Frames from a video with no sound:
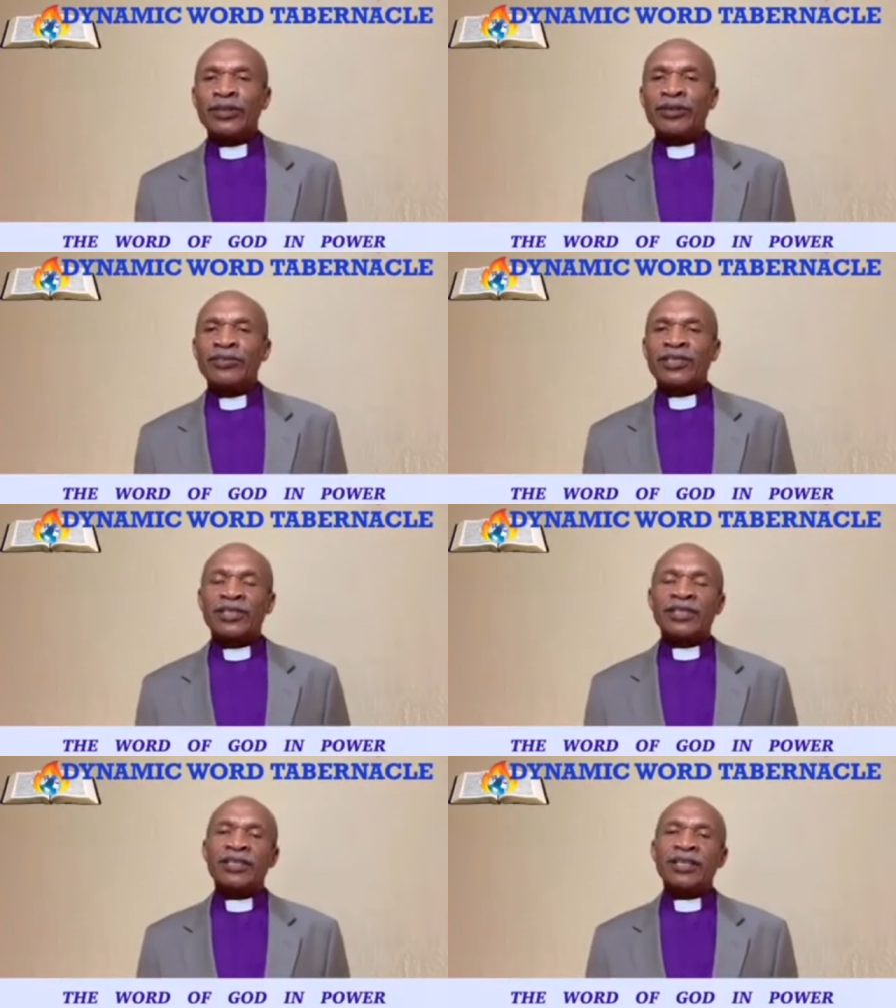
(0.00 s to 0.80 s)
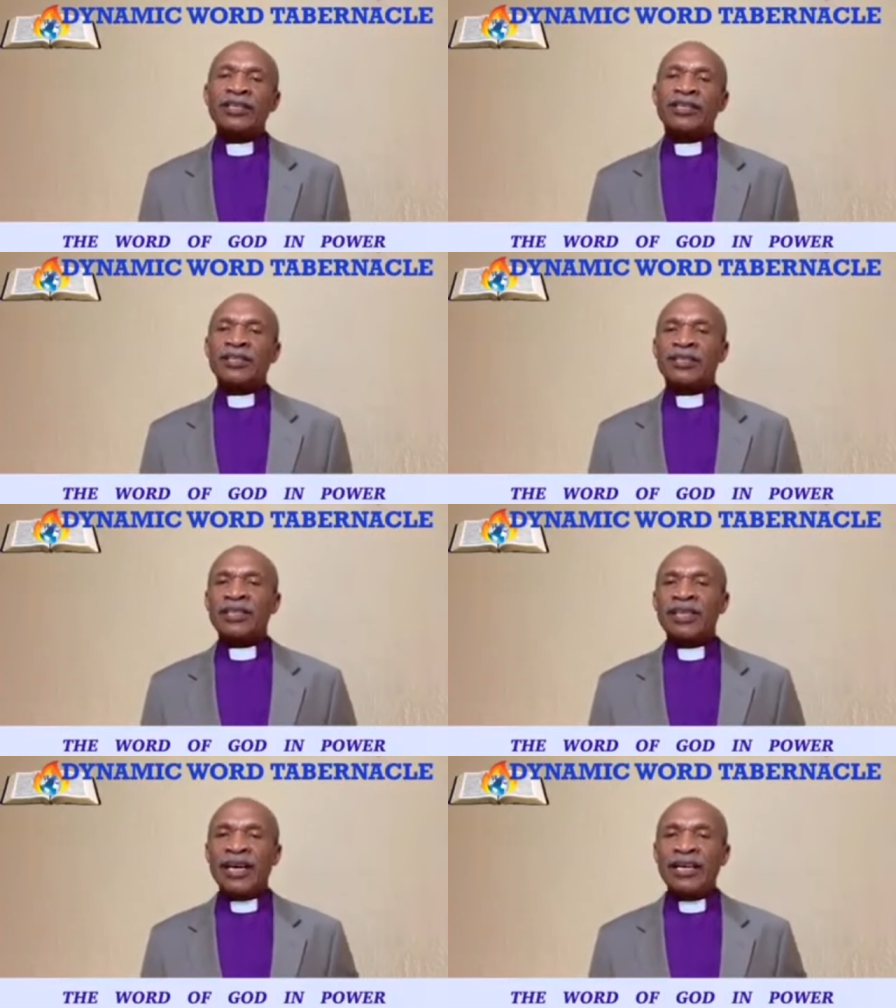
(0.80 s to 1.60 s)
of 68,
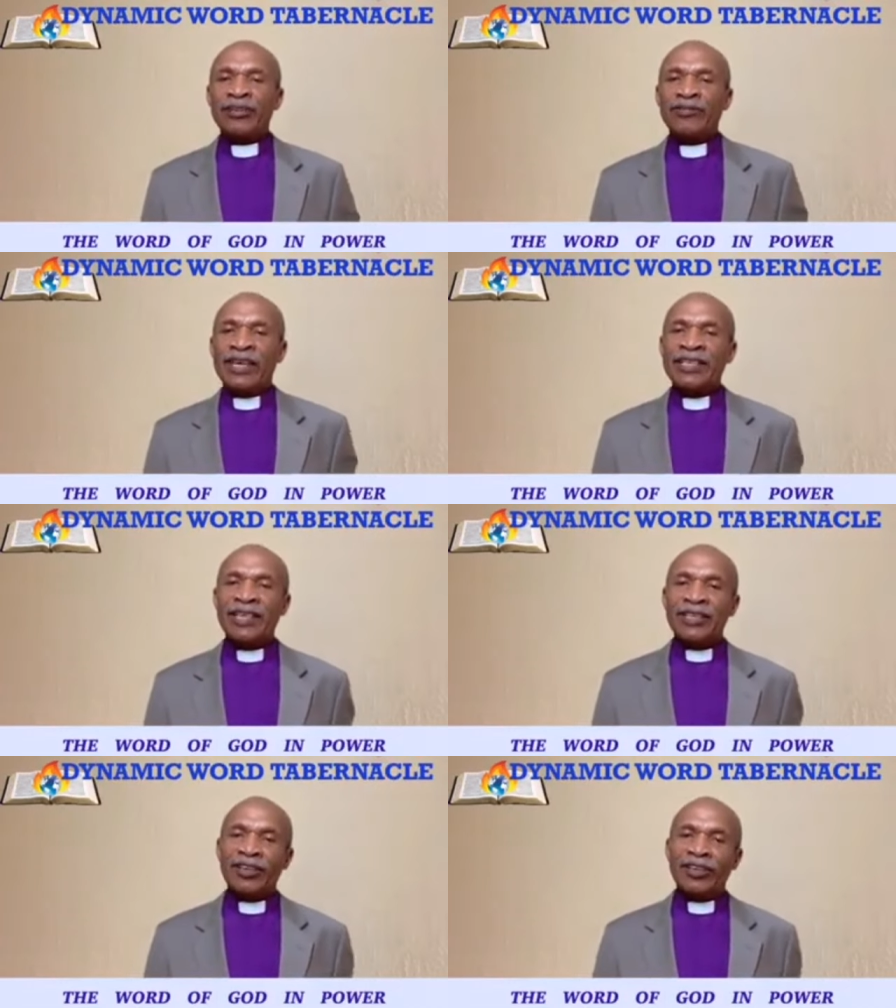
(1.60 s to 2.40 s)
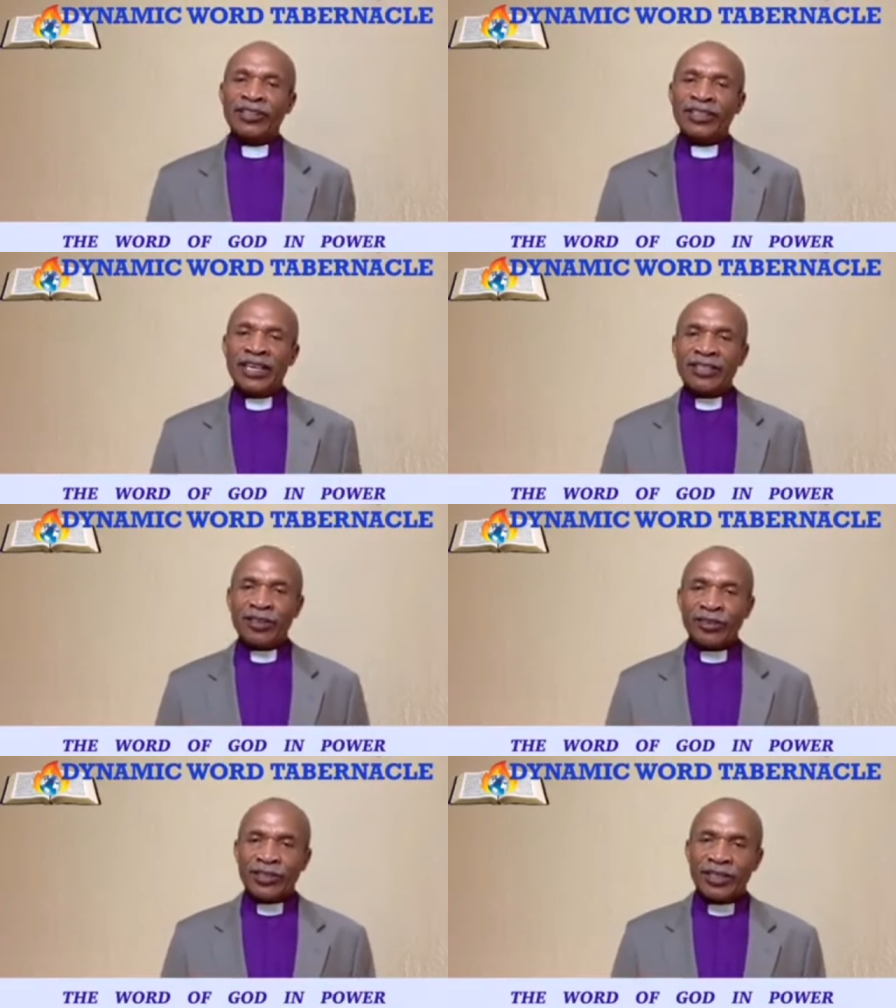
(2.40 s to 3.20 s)
69 of that technology that
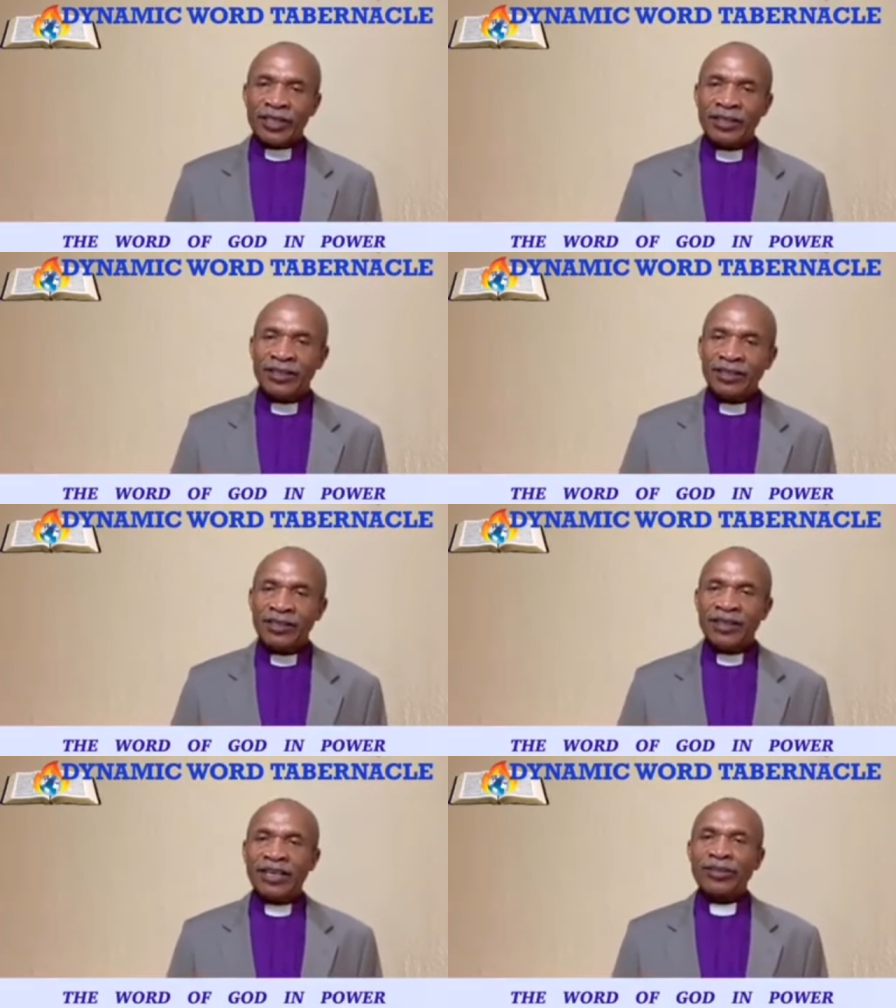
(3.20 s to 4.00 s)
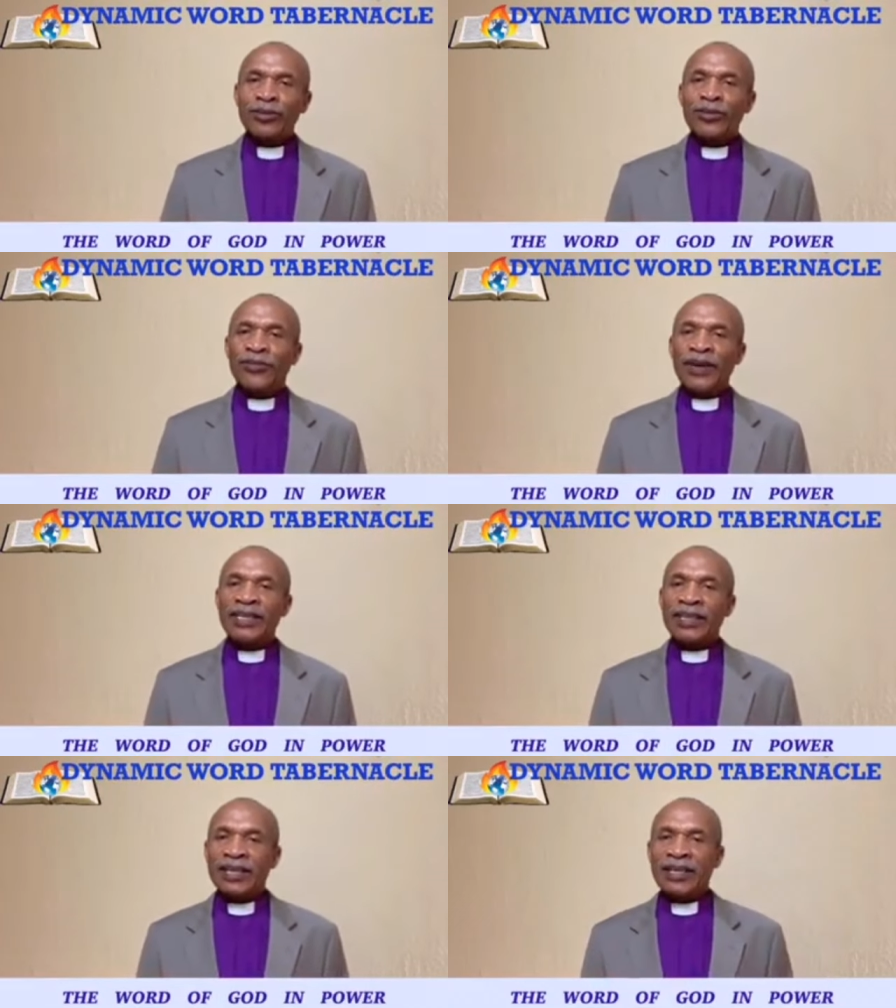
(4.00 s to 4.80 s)
succeeded. And you will
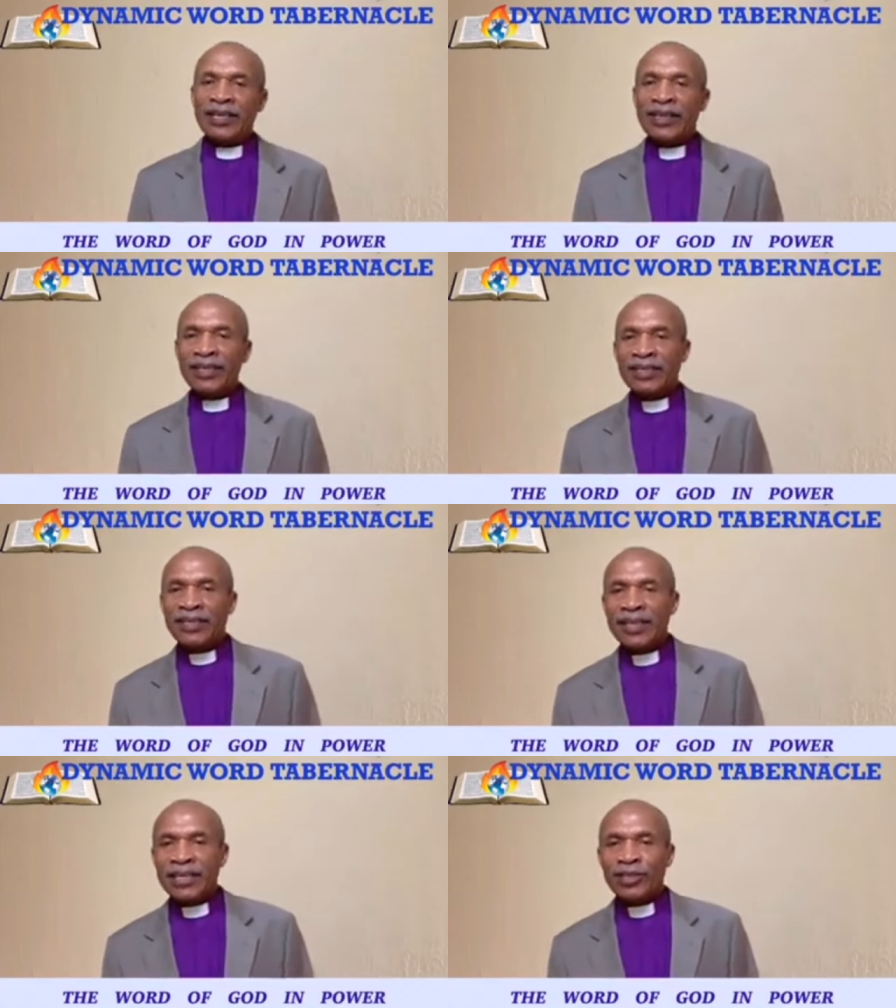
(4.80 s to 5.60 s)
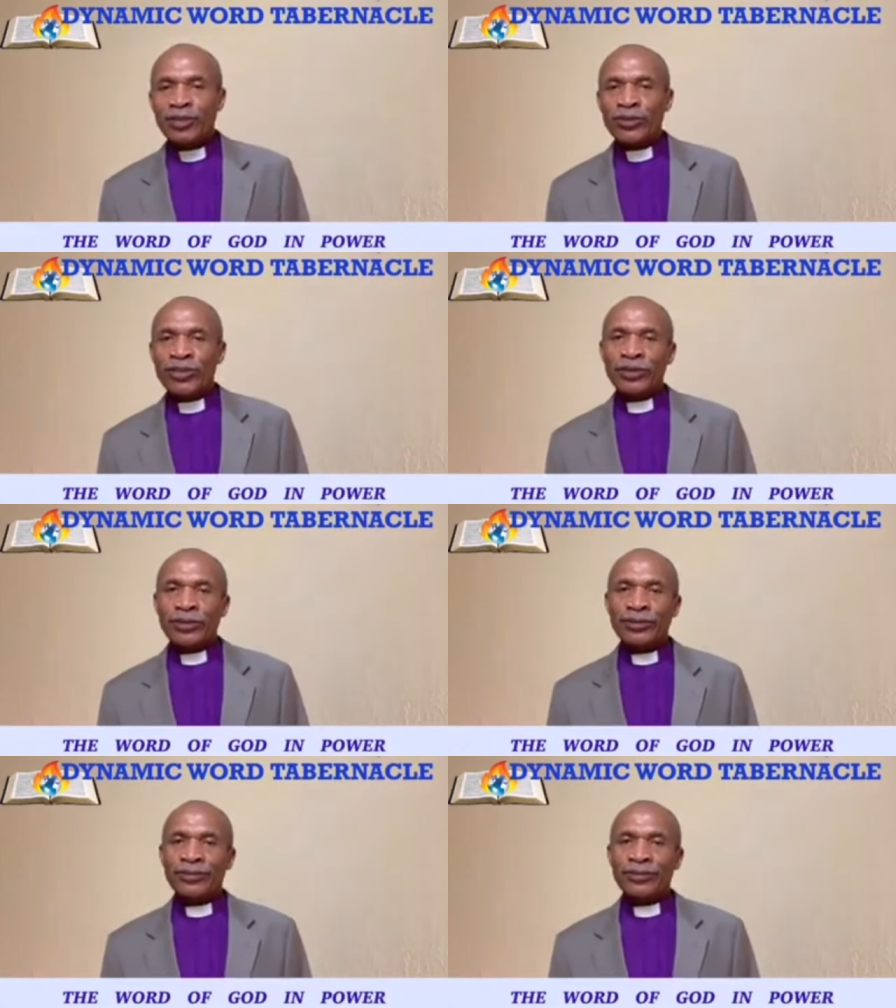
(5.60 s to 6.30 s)
find that that thing is next to zero.